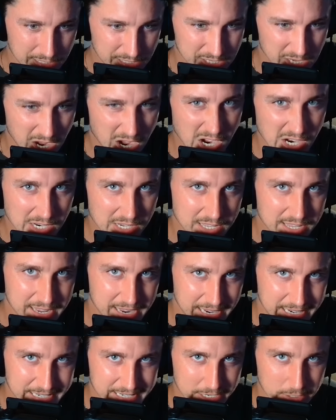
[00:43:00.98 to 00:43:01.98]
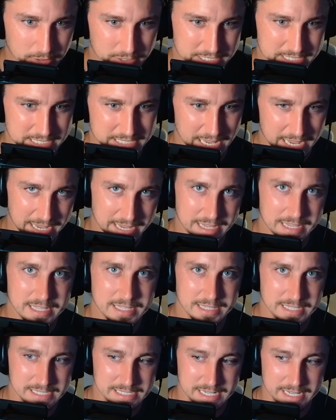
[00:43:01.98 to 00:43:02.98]
Young and here to stay.
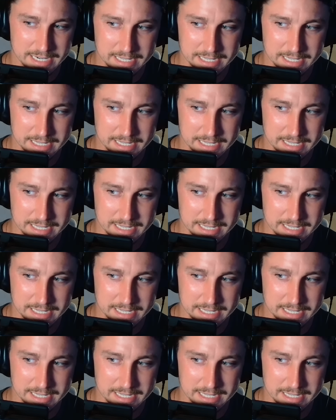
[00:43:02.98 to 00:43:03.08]
Let's get